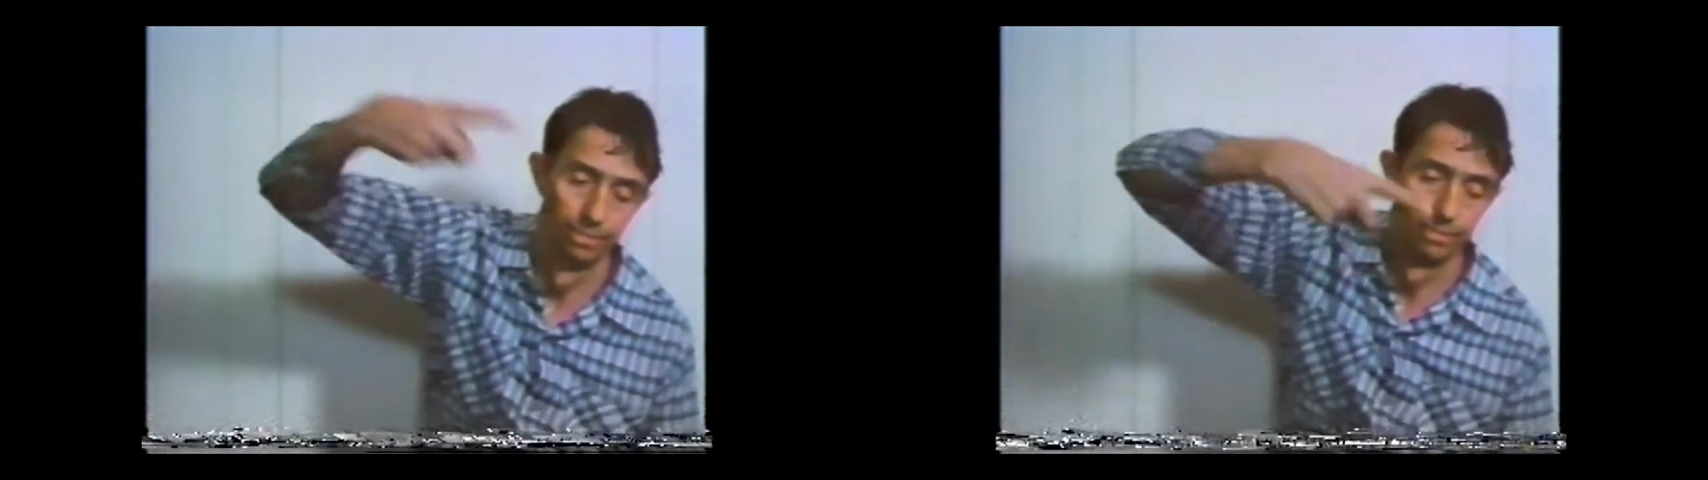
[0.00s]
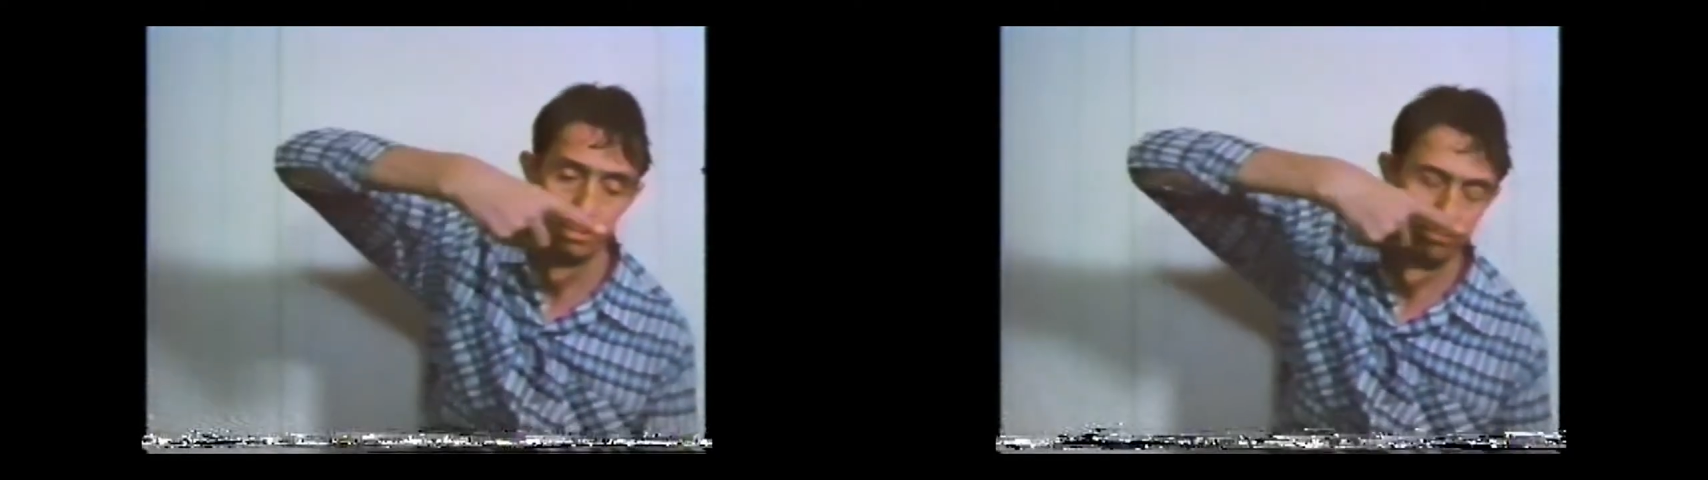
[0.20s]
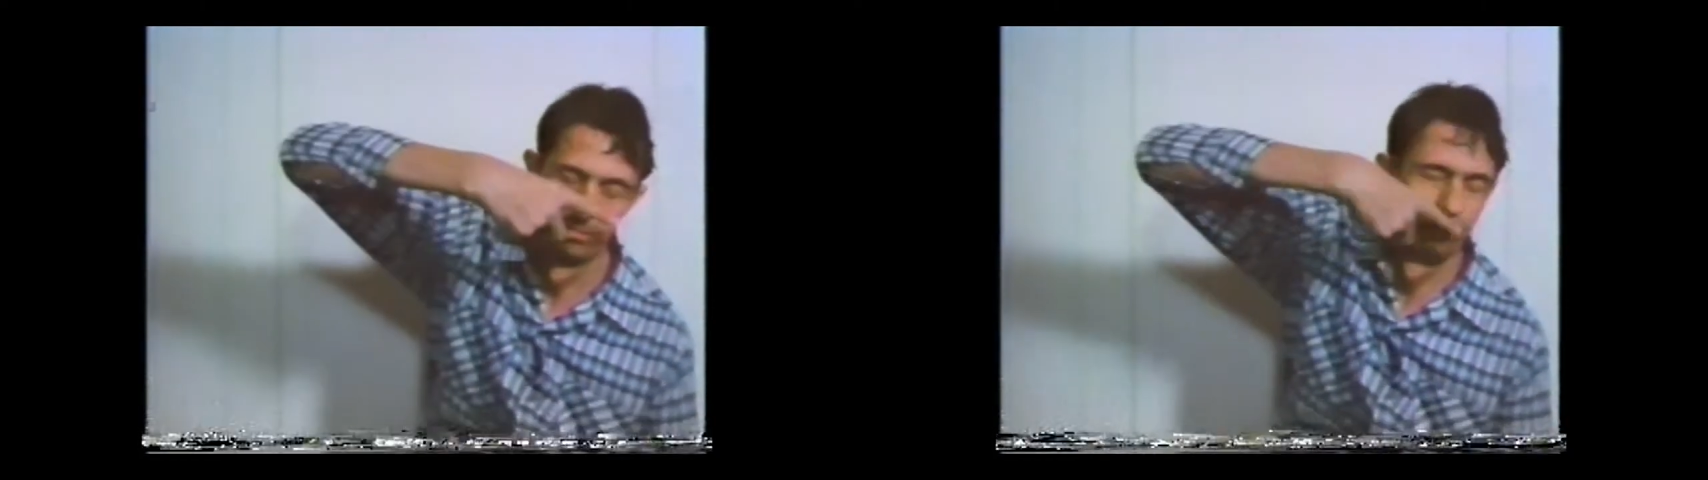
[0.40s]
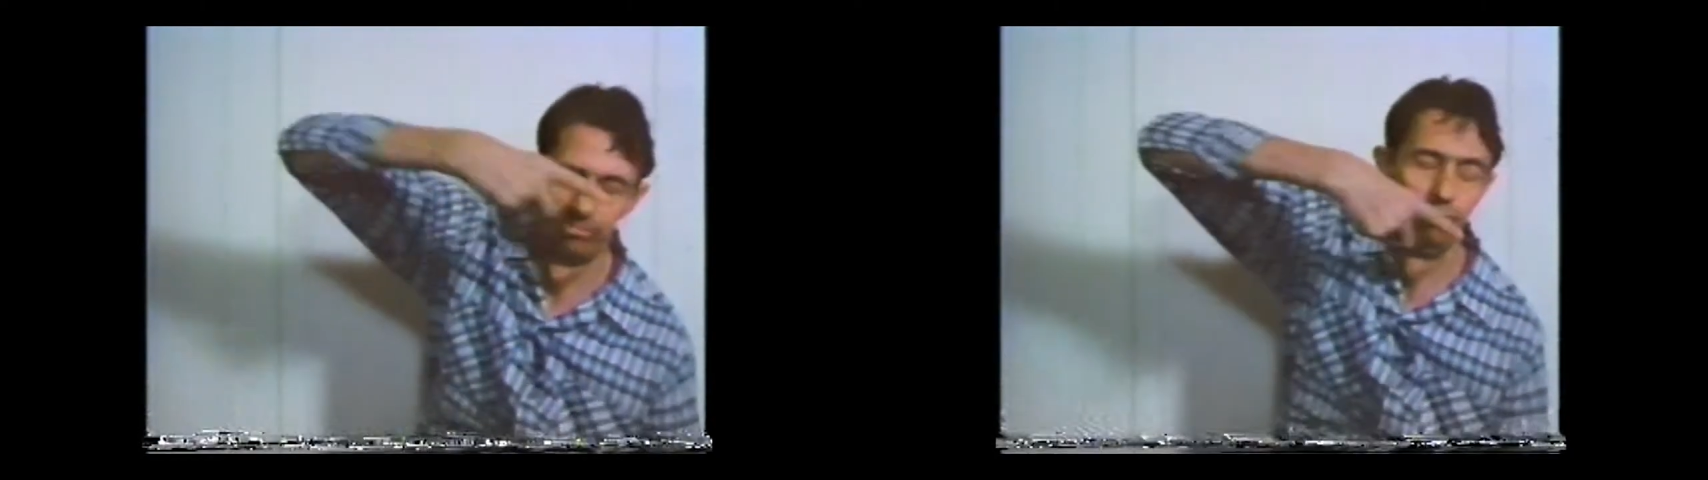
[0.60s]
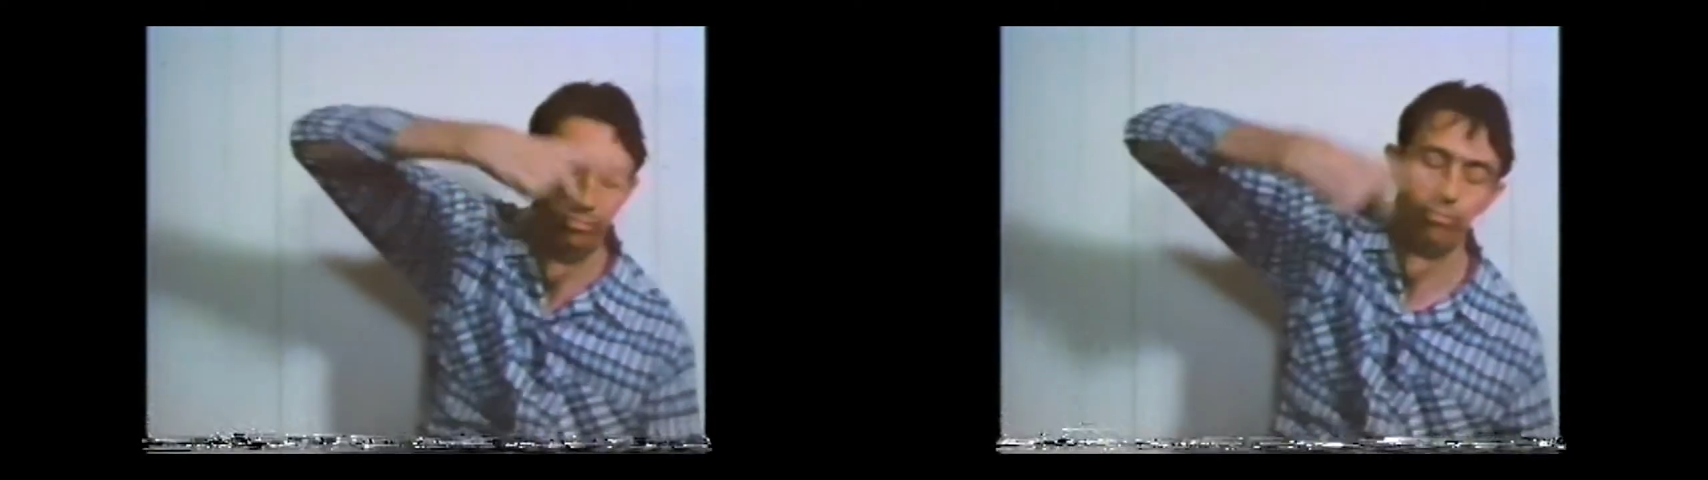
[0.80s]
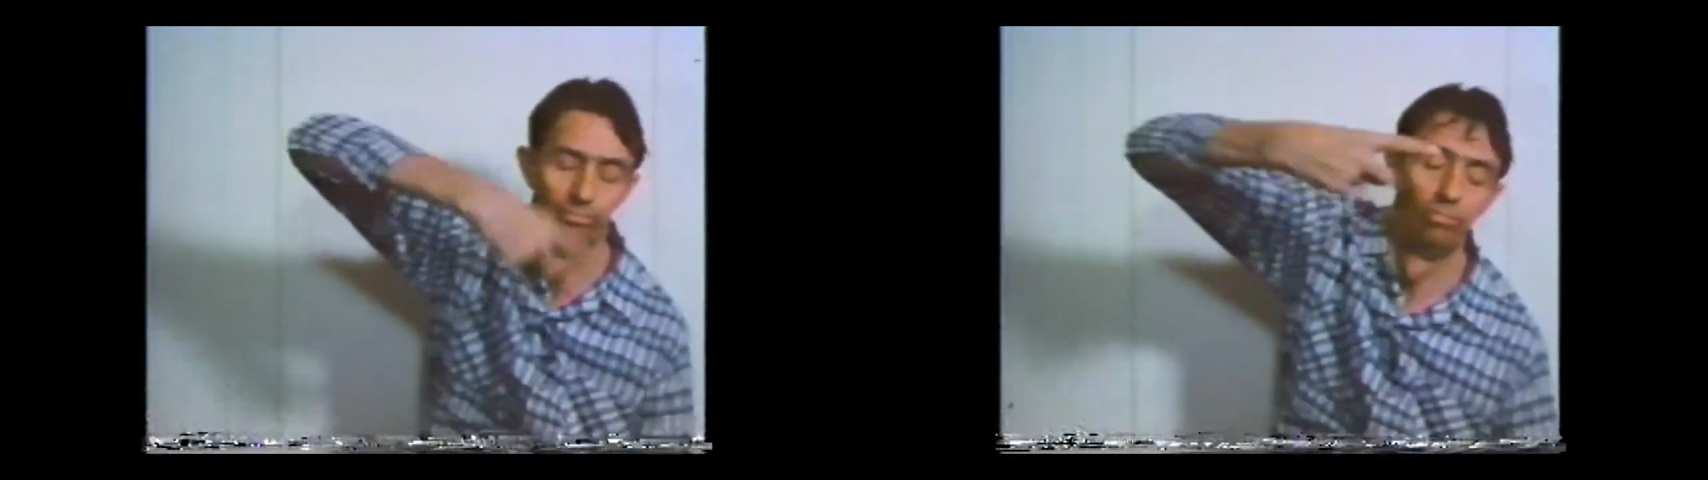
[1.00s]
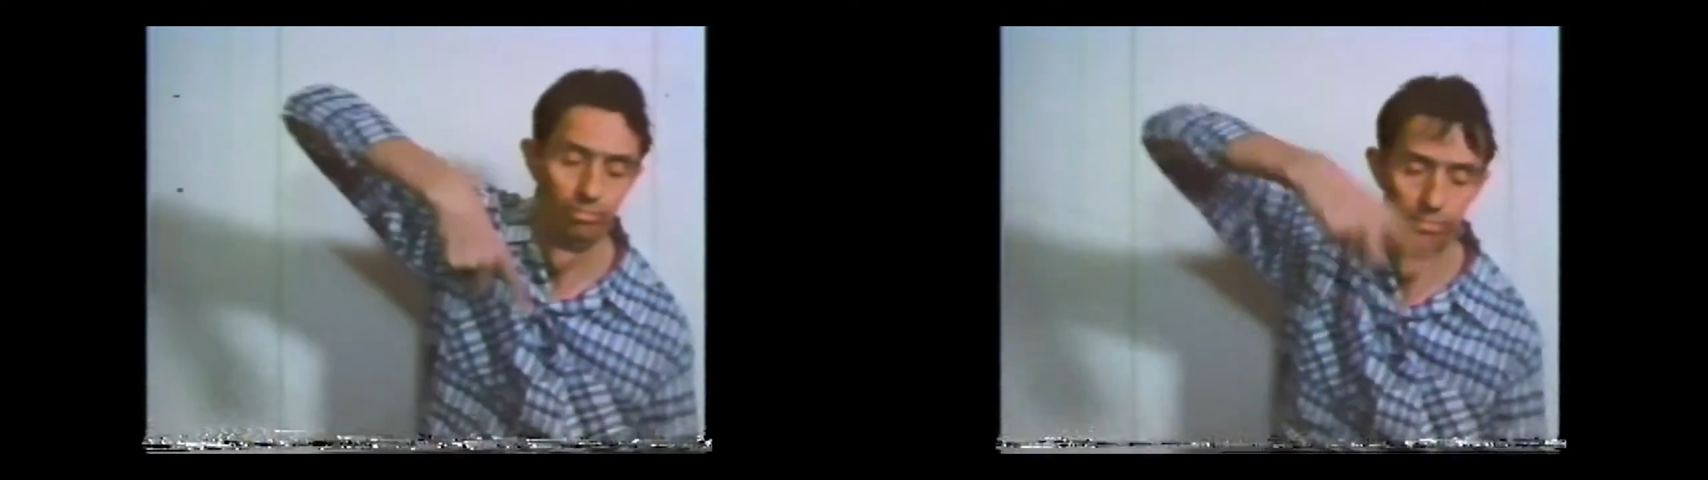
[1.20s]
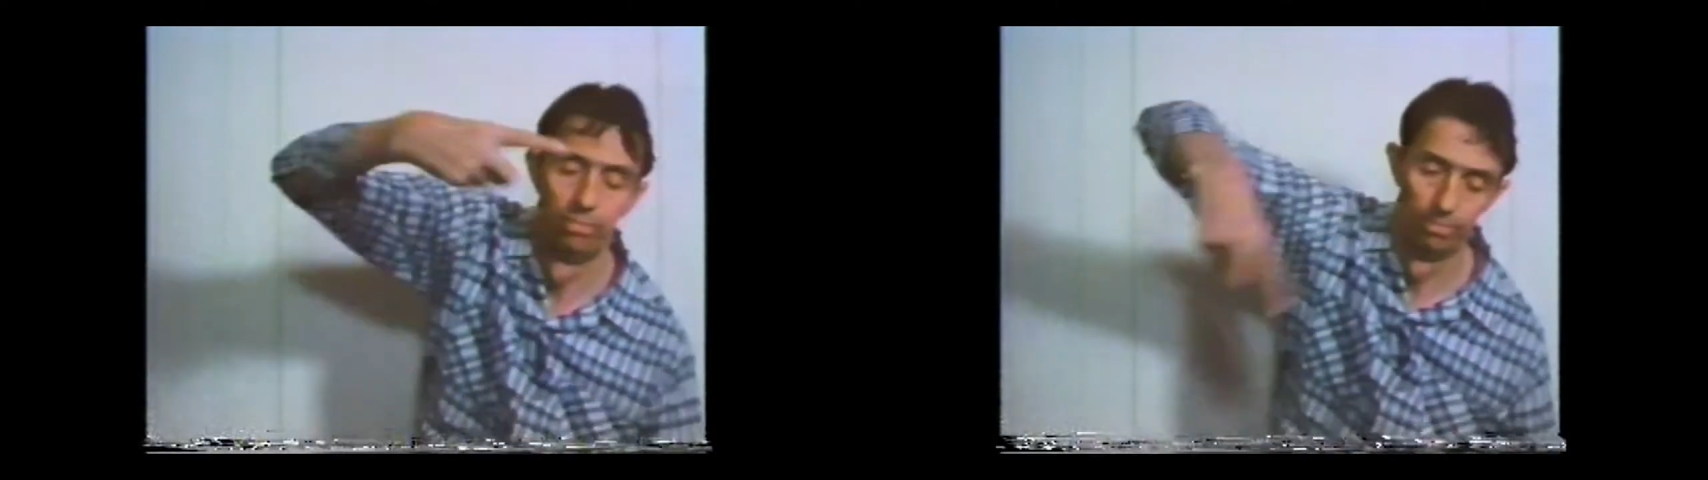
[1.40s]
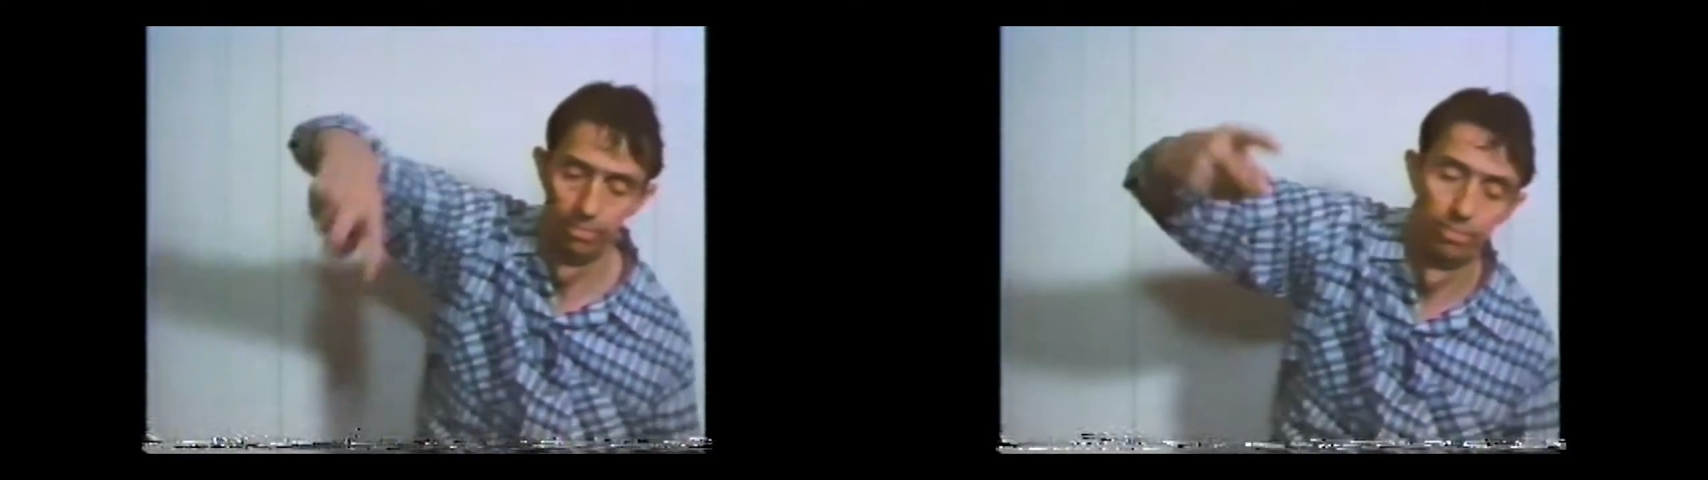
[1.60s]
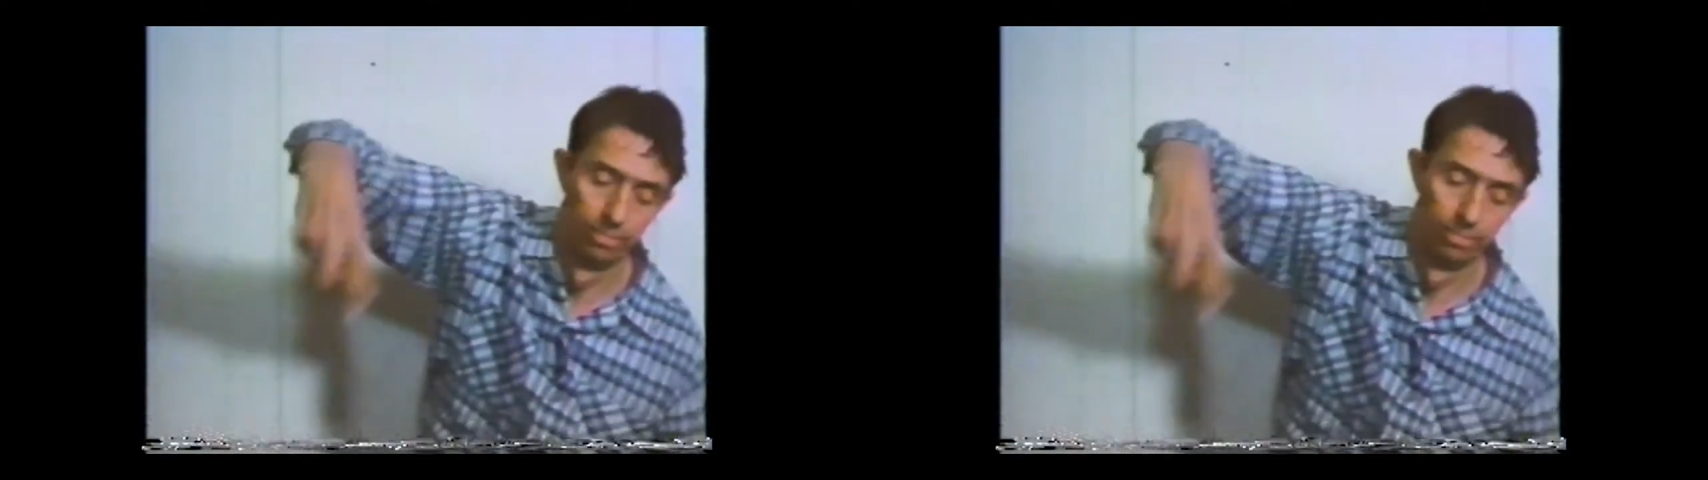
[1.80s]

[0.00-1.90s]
impulsive, grossly